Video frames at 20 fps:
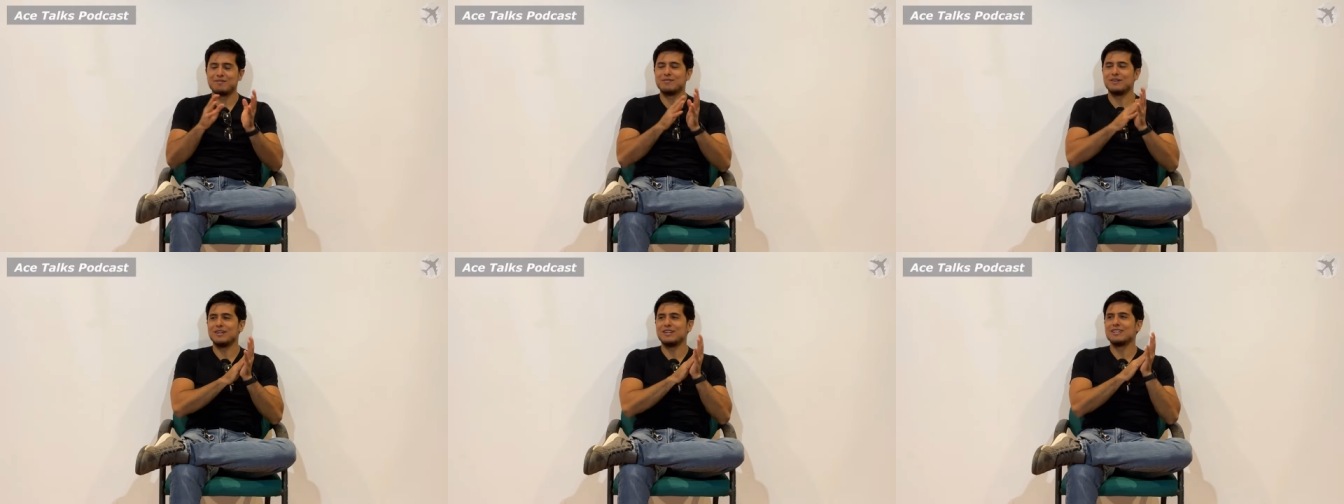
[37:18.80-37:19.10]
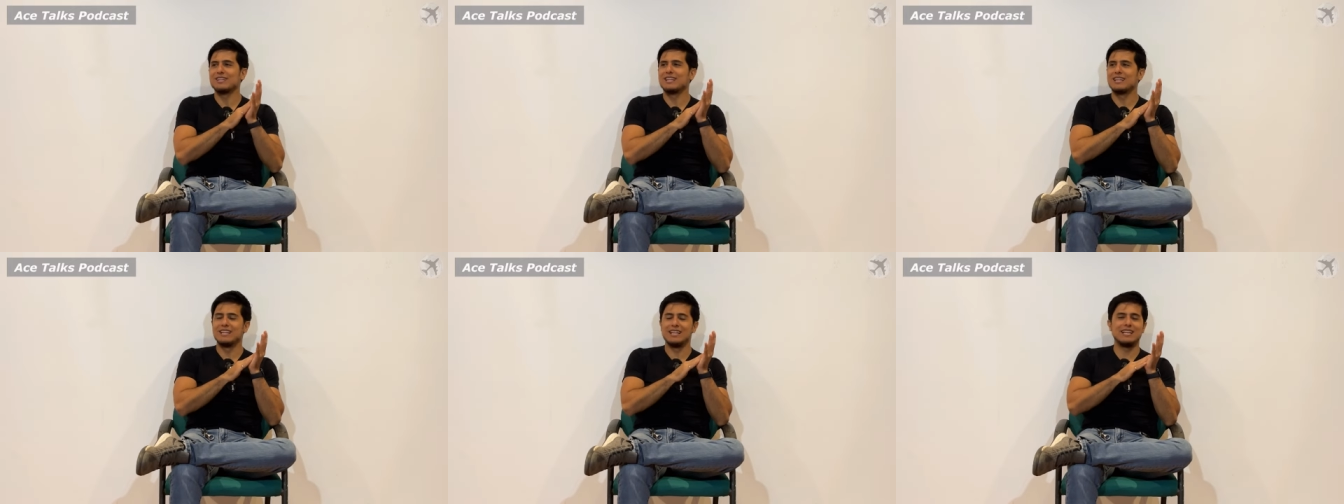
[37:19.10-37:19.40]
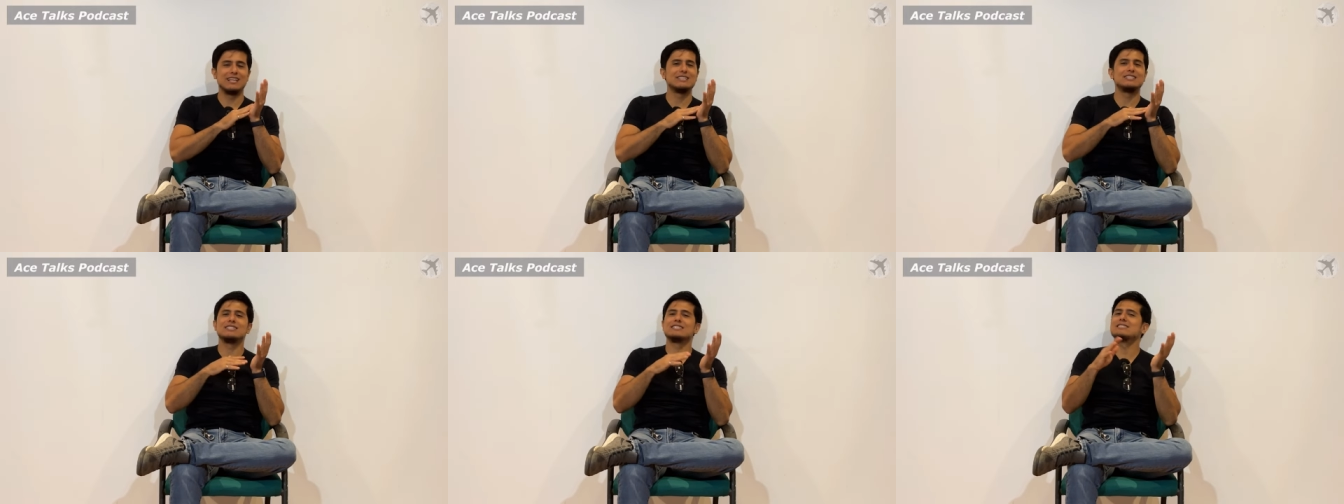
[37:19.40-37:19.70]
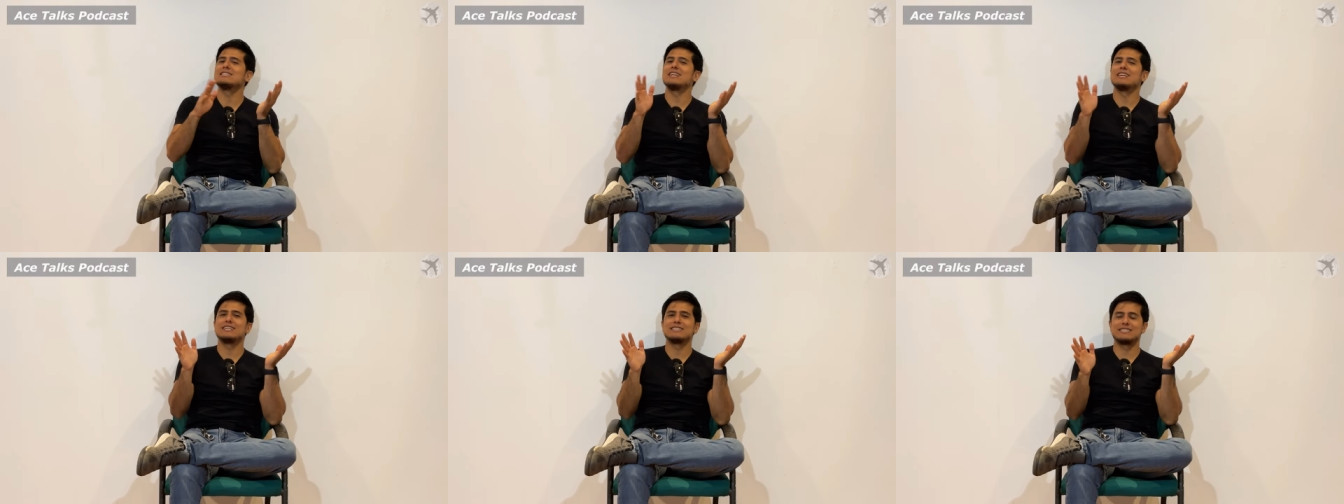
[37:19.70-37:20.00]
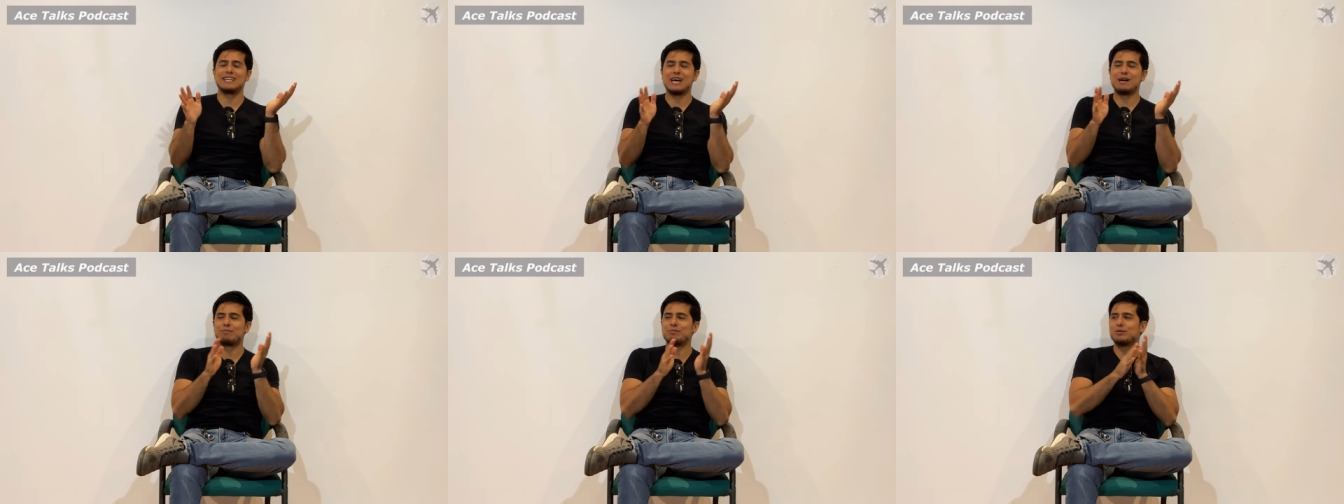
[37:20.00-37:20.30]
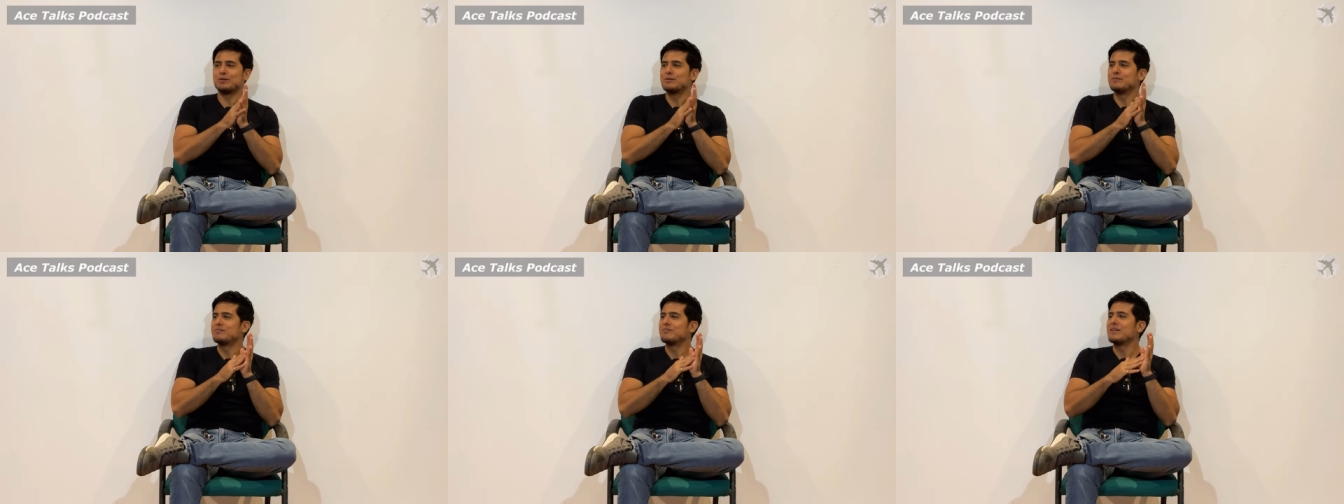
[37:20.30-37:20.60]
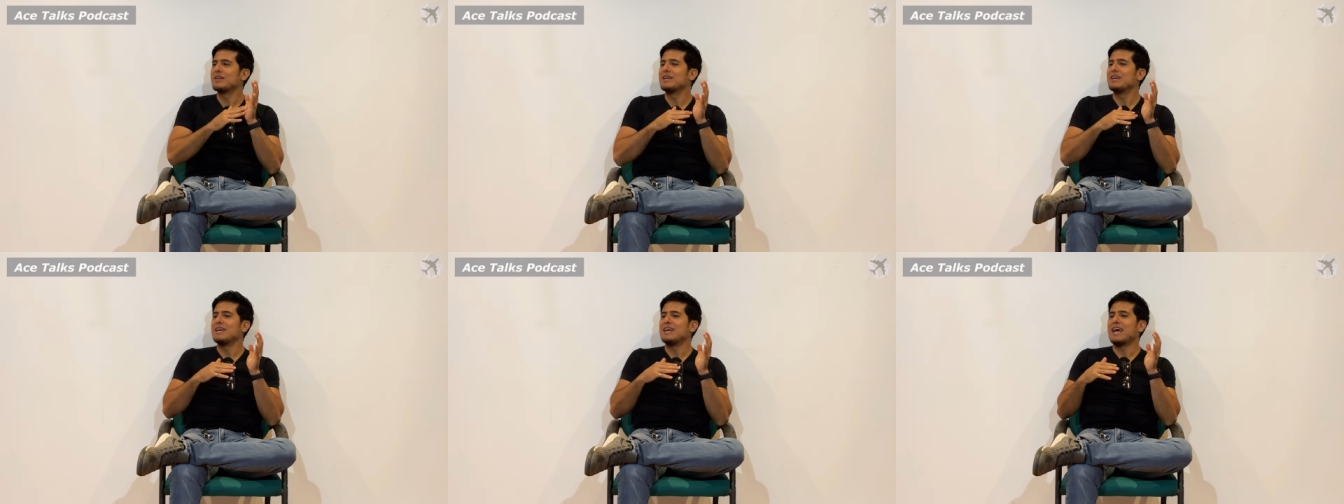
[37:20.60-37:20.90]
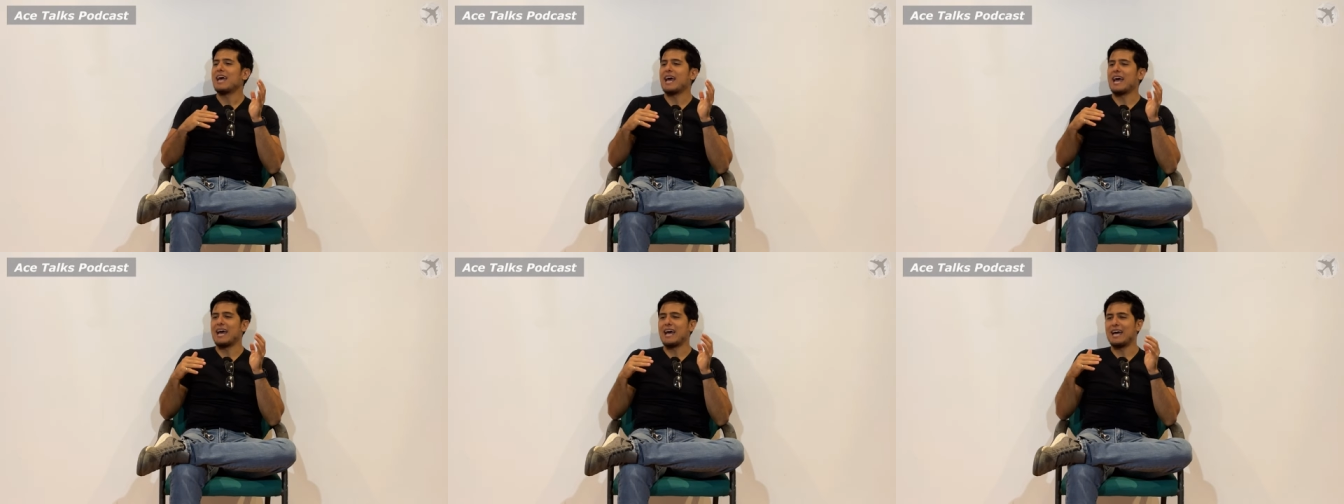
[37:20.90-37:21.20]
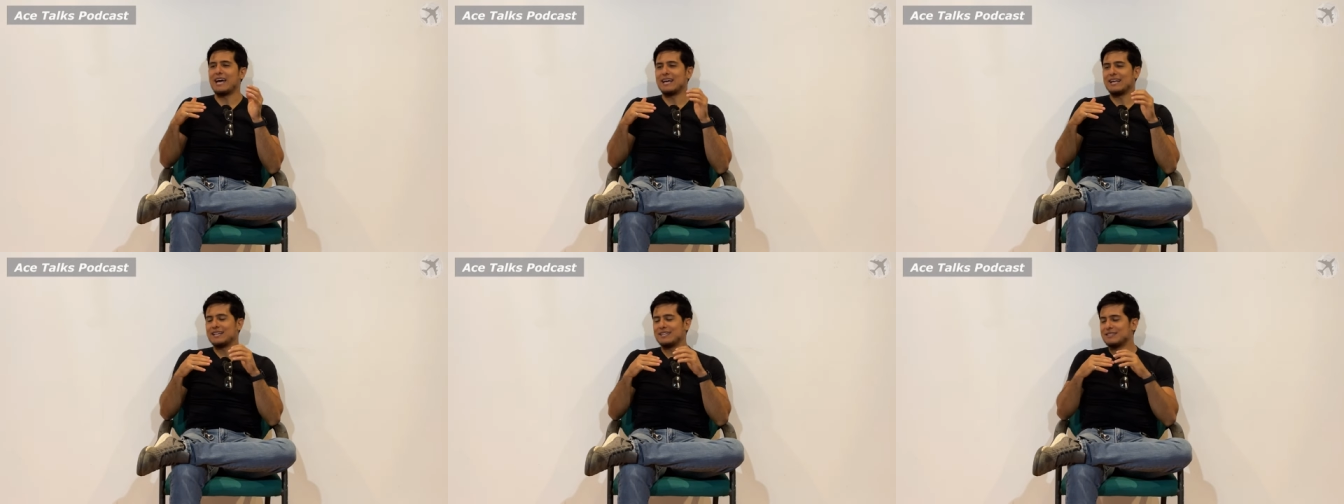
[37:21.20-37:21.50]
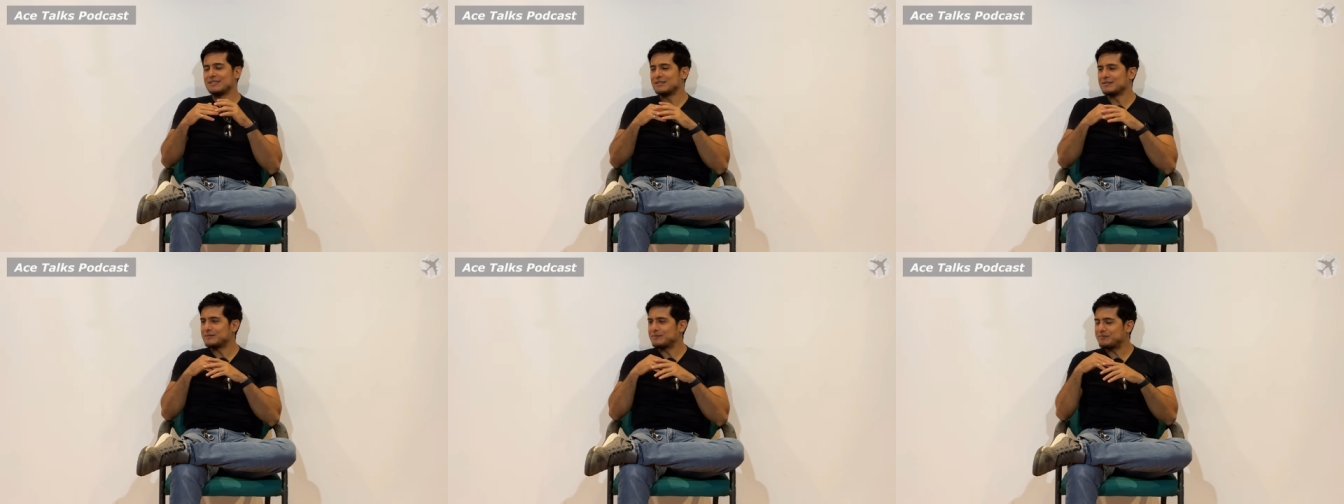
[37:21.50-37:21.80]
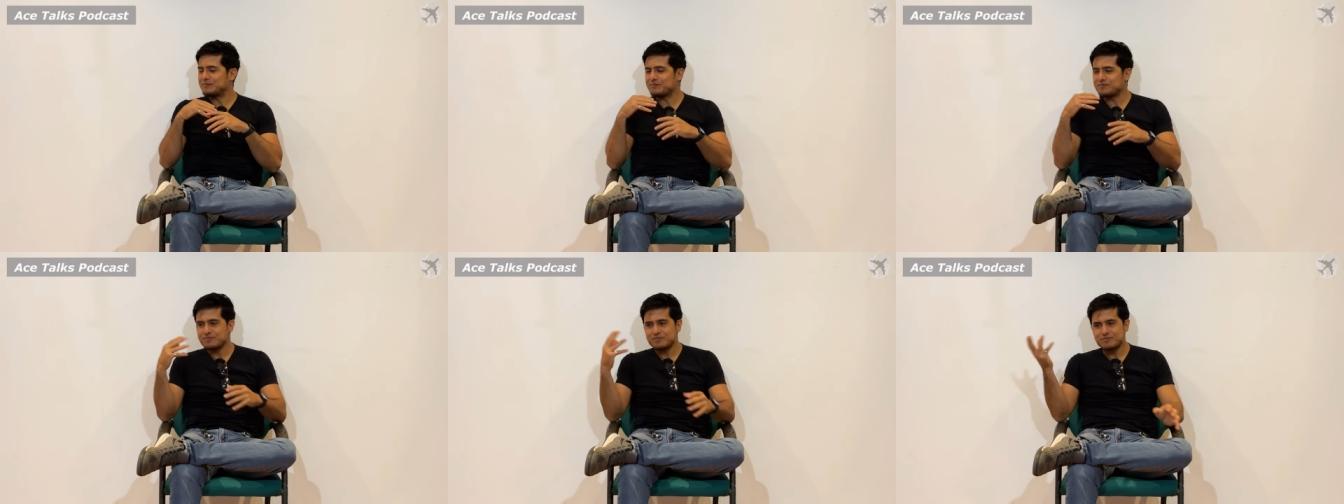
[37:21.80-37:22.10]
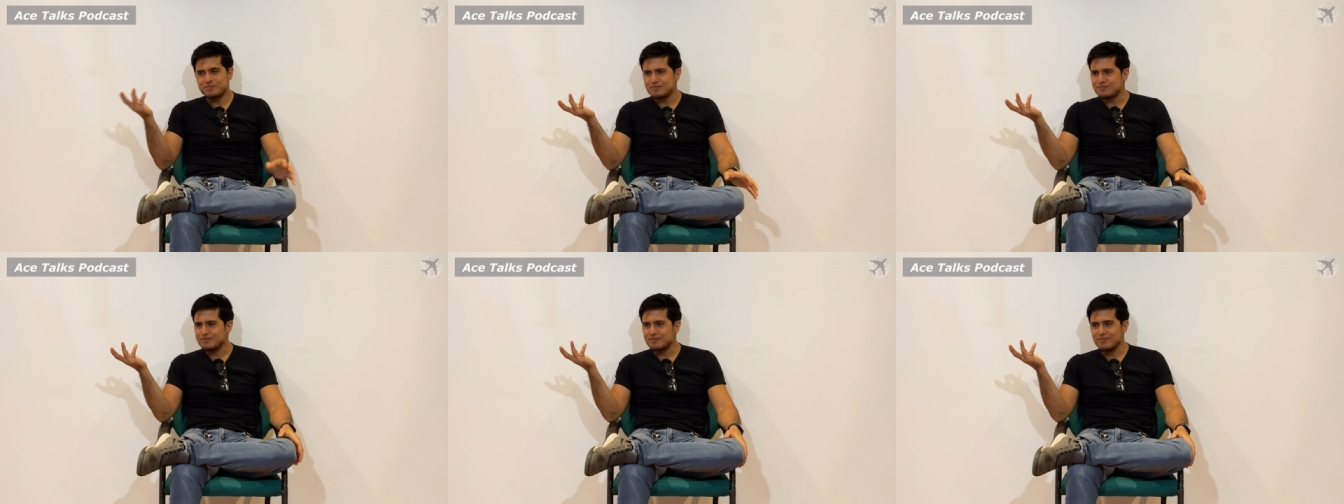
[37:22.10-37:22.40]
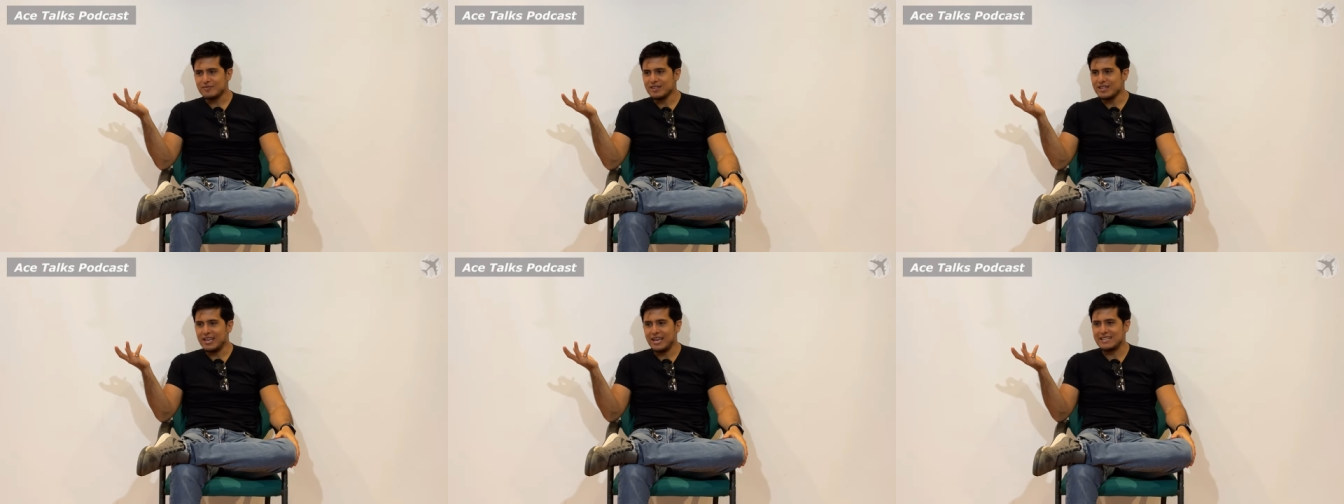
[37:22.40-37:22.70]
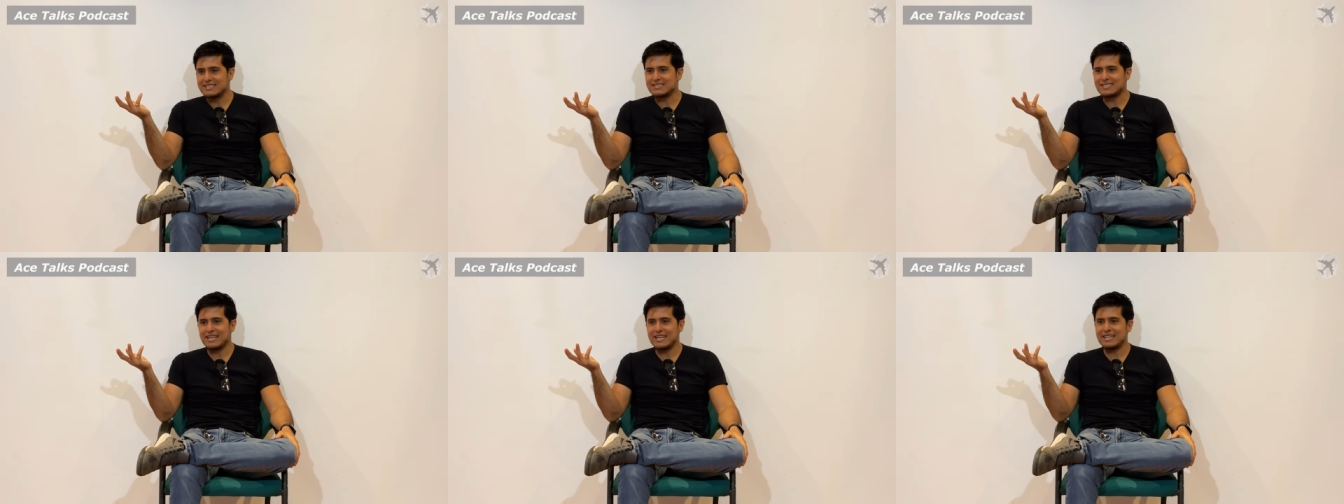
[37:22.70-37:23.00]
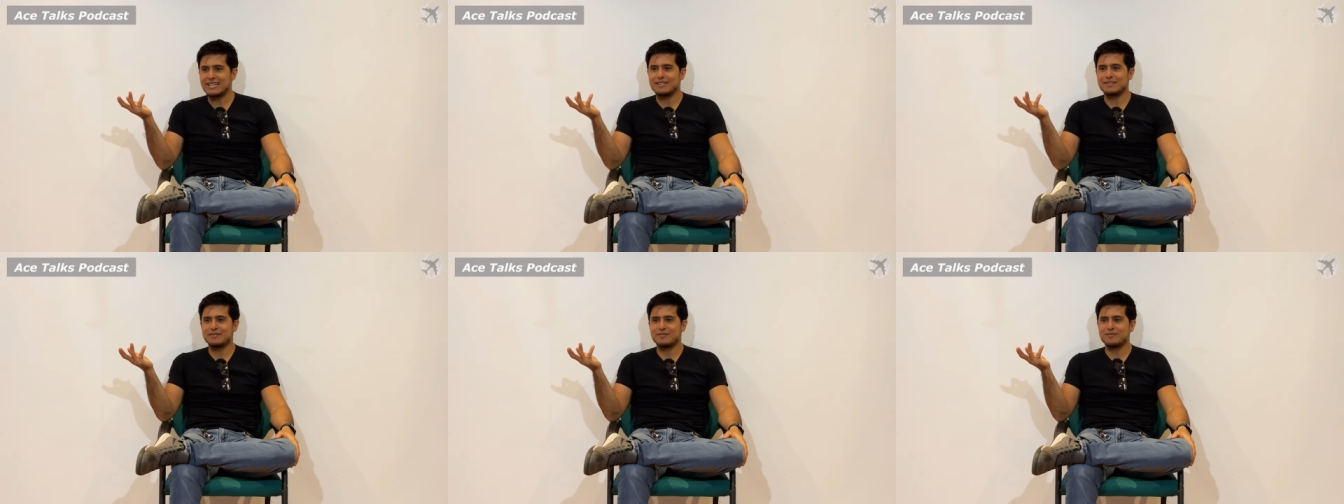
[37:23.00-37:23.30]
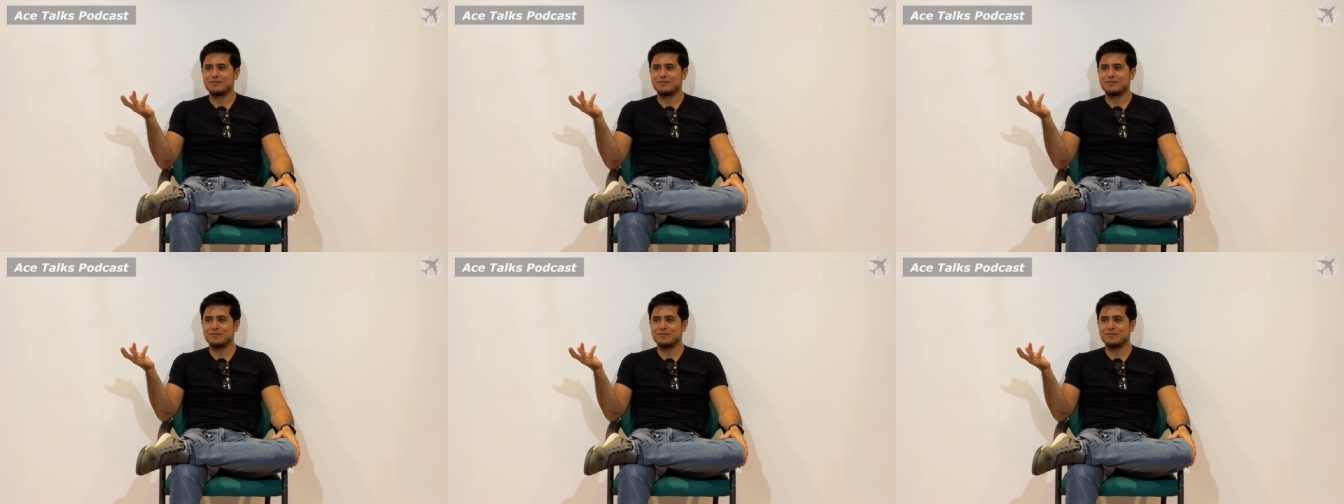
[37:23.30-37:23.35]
but just an example. And it's like,